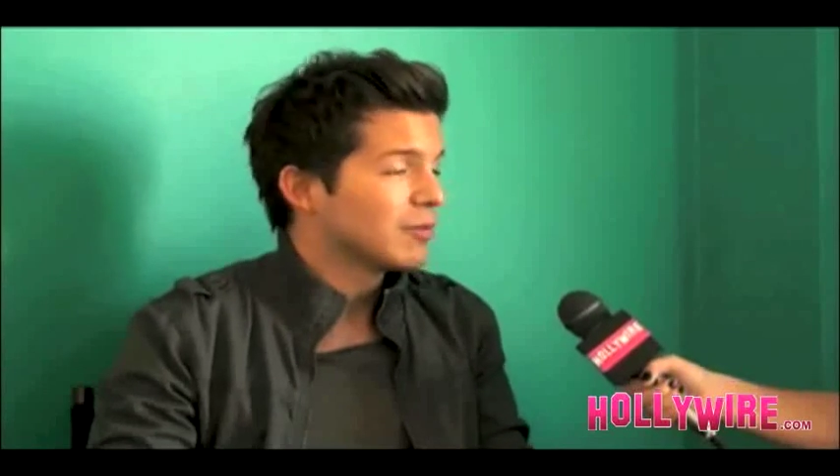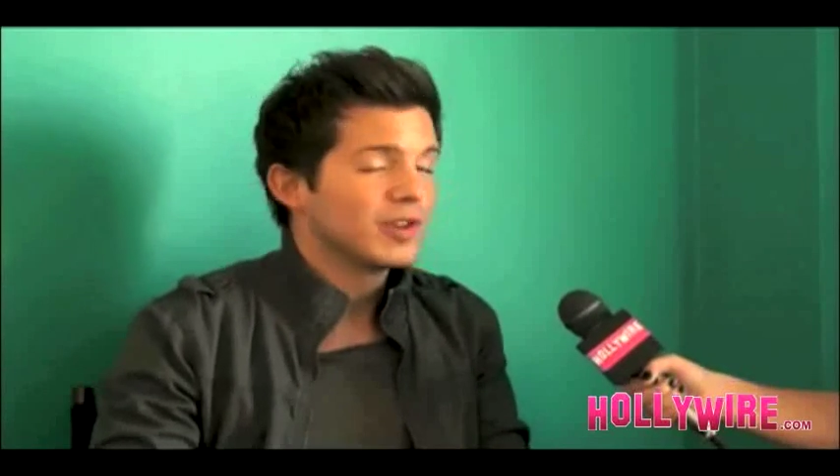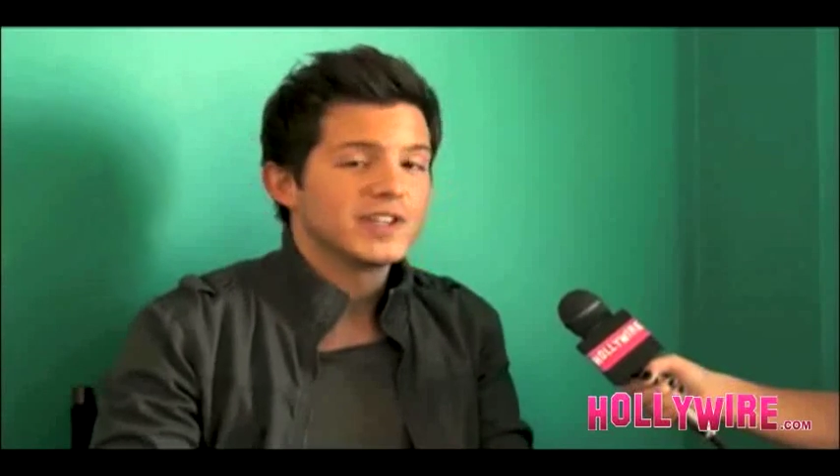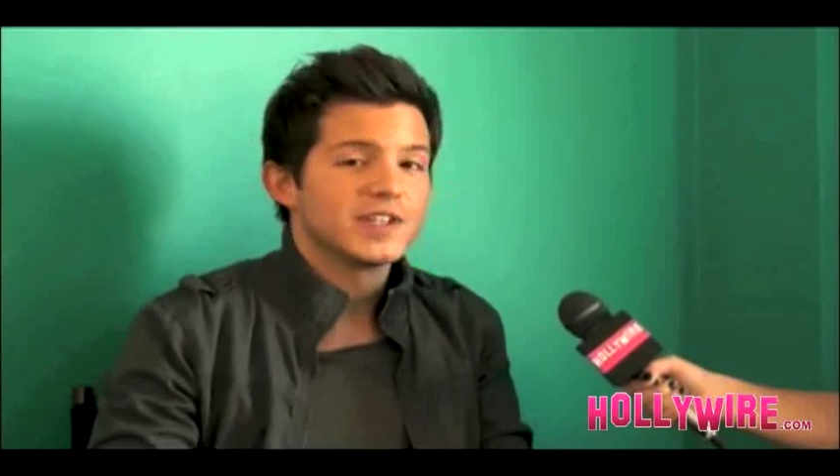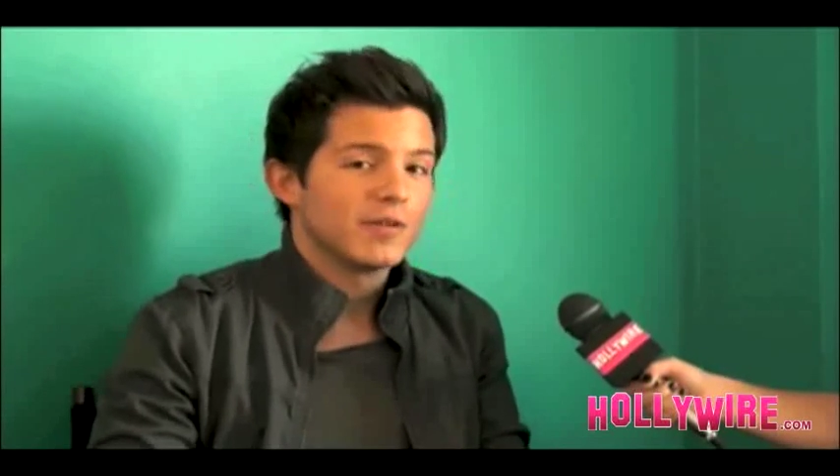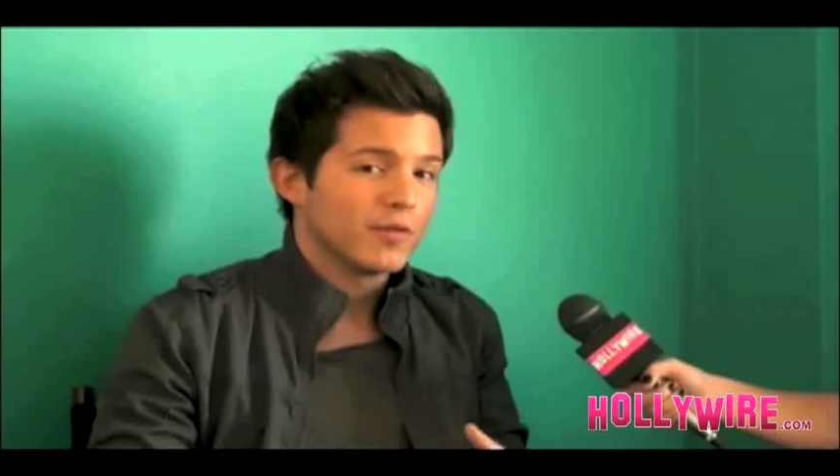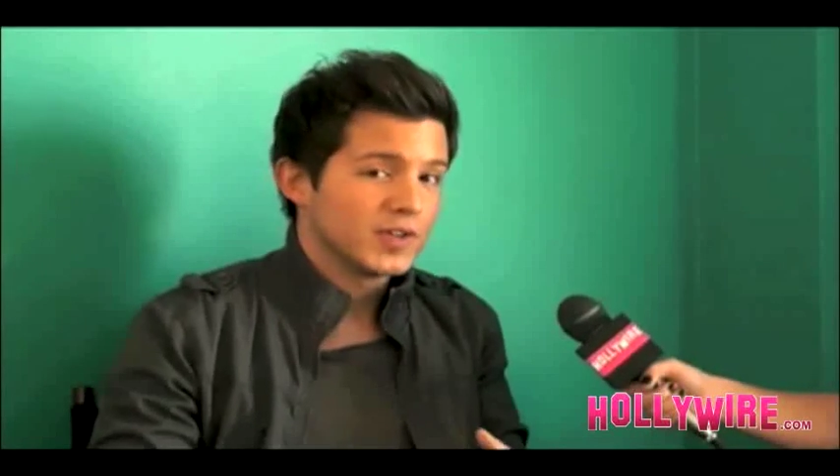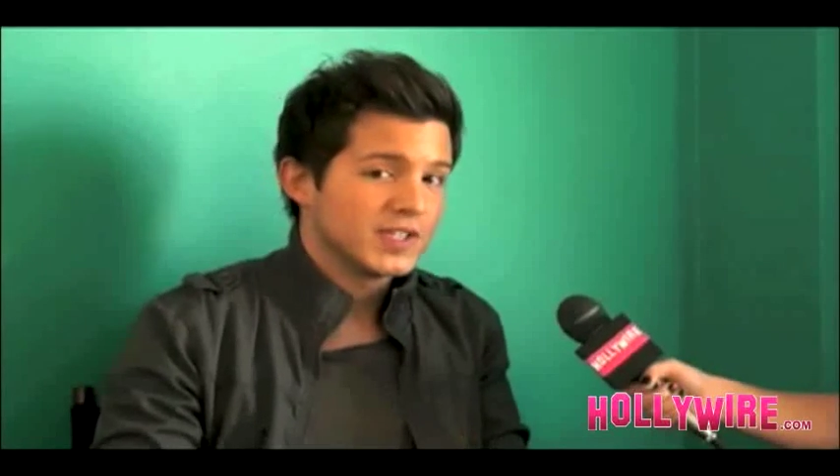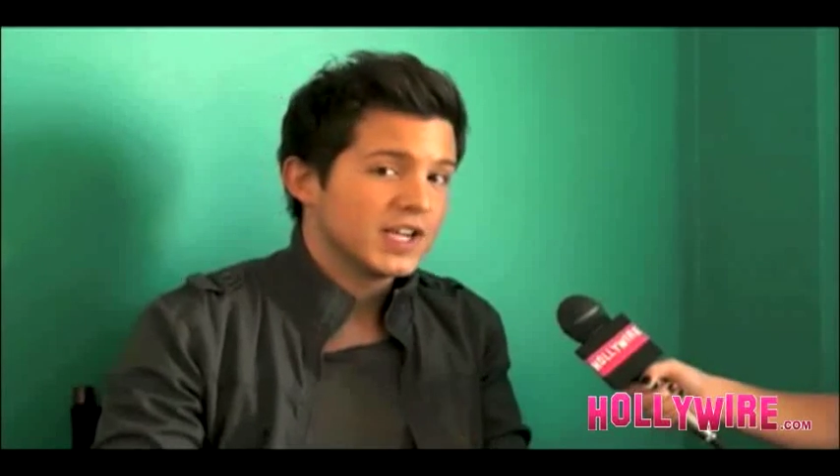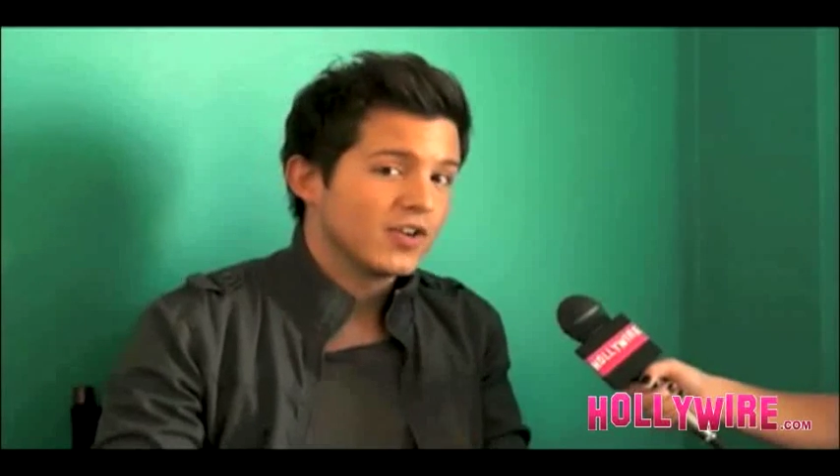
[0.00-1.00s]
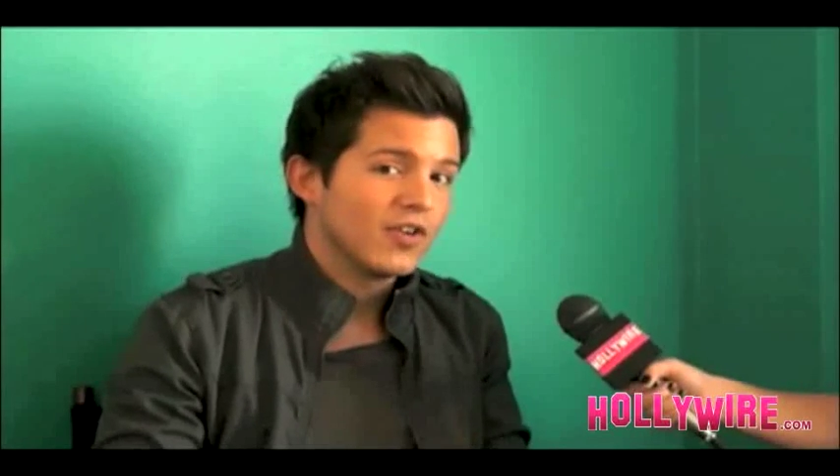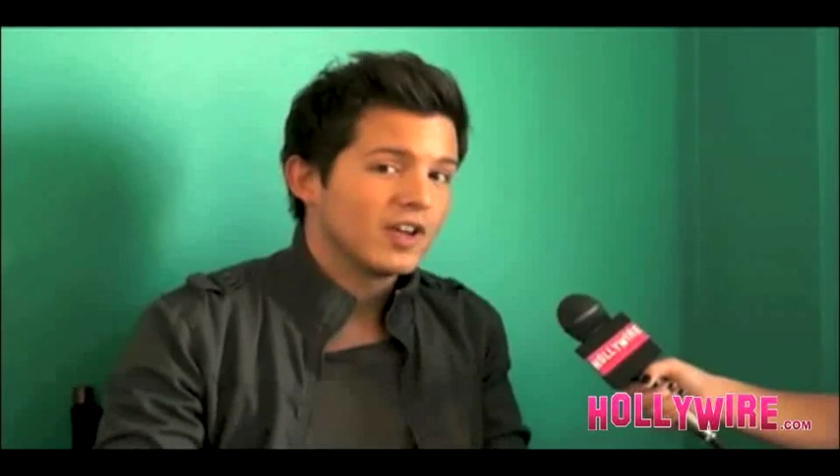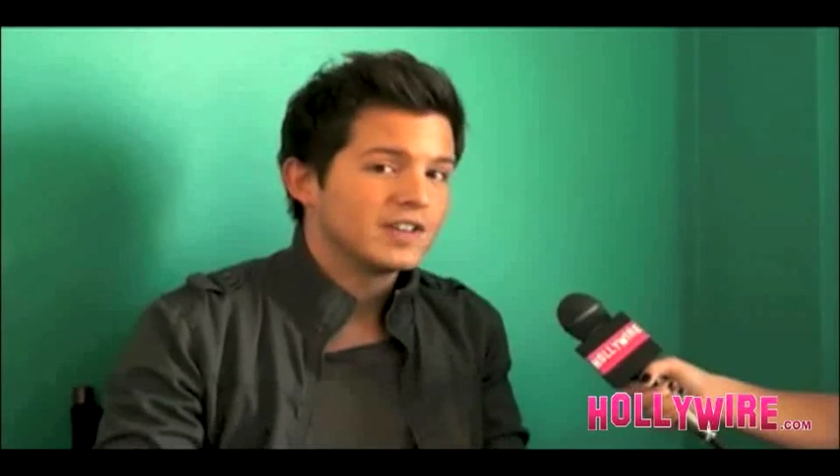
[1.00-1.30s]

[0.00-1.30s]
I'm releasing a free single